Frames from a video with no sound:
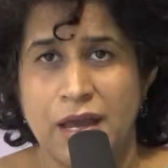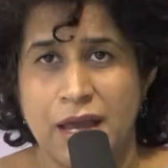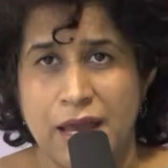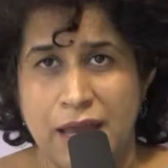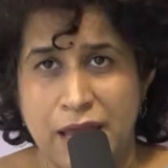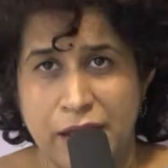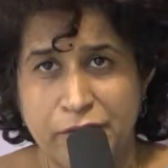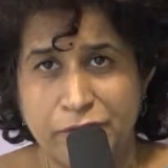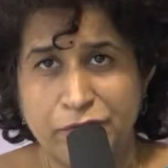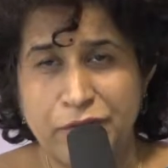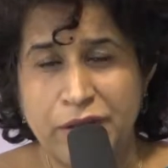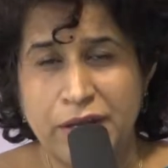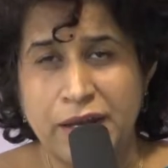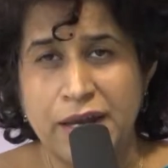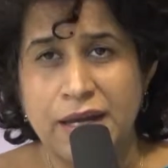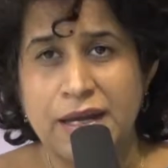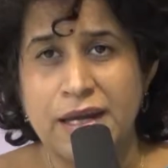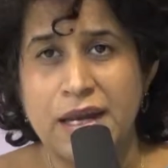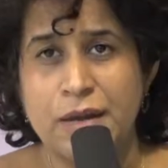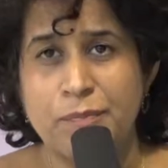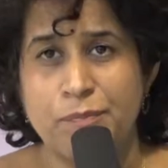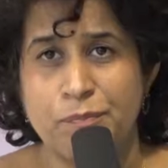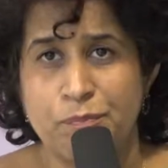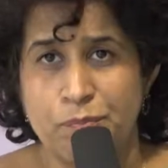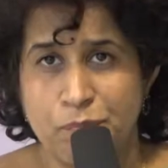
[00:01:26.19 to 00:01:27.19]
If the
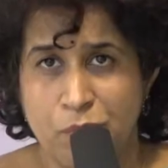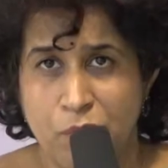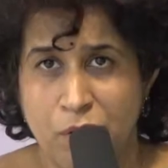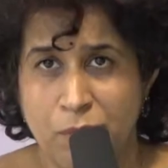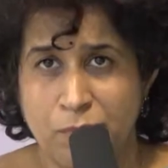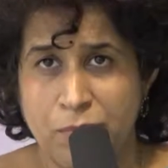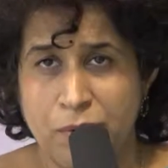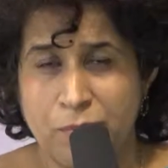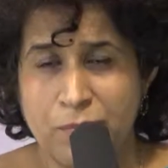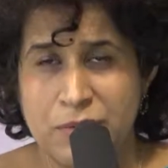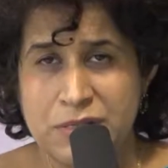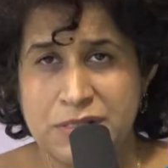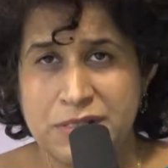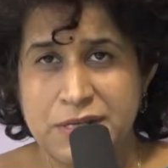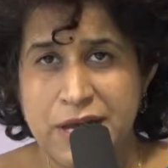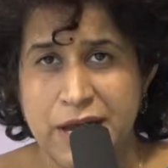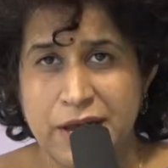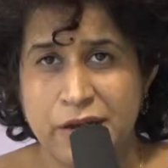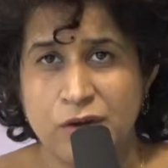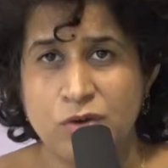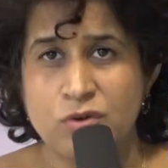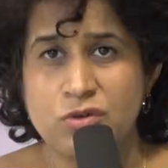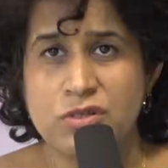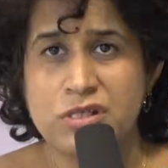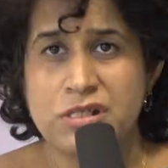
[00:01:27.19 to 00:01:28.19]
kidney problem is
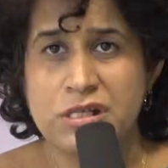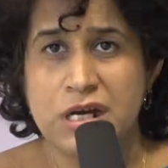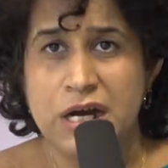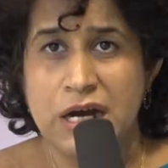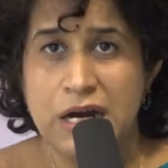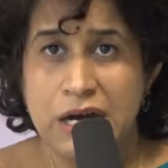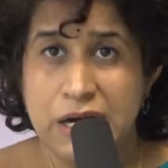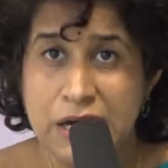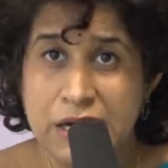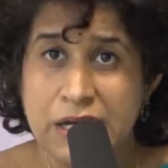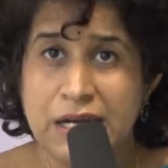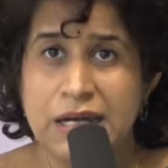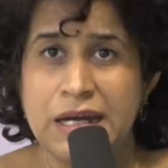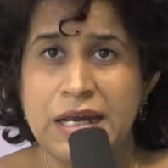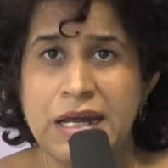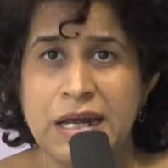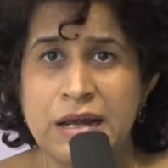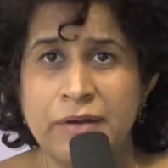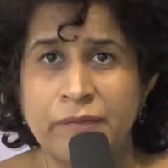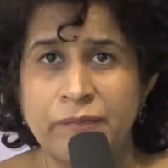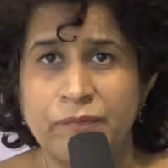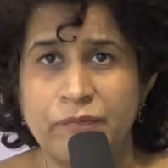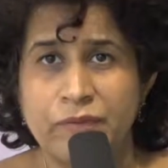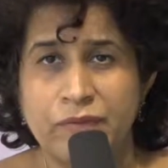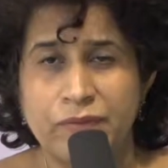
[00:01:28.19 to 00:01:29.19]
diagnosed early,
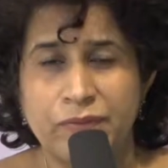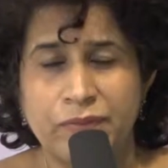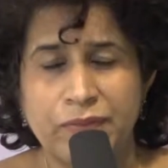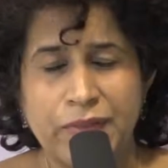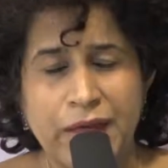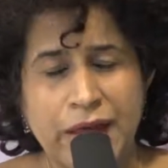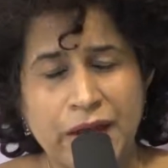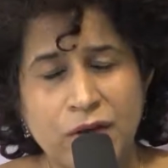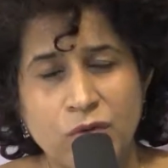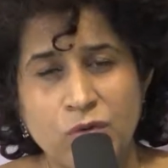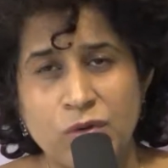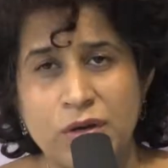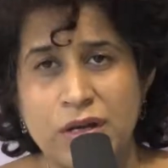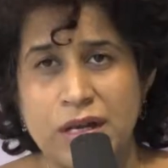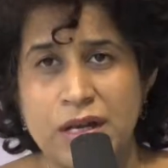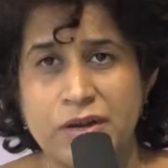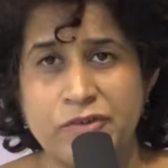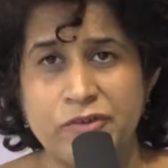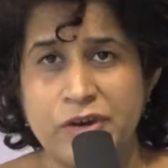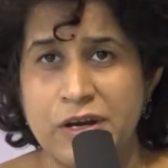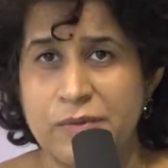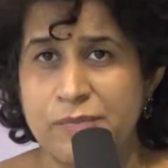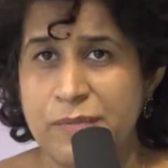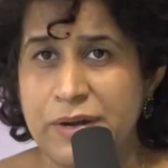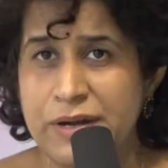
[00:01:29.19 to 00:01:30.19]
then only
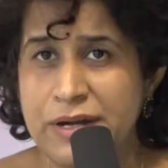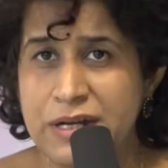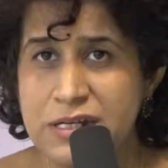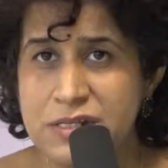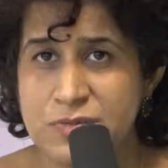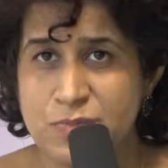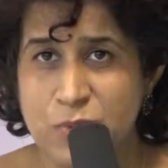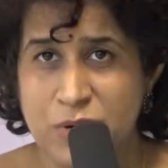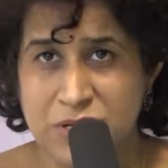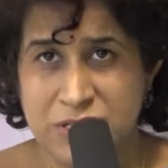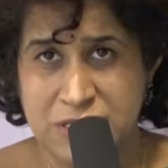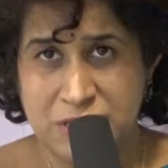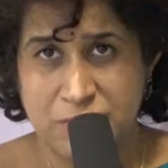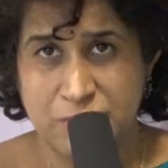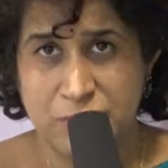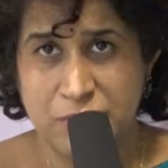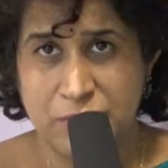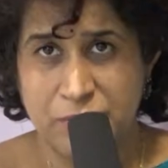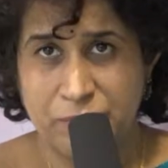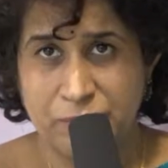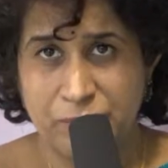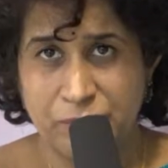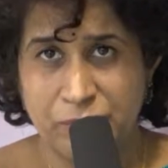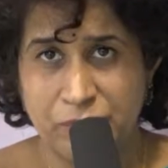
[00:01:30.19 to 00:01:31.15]
treatment is possible.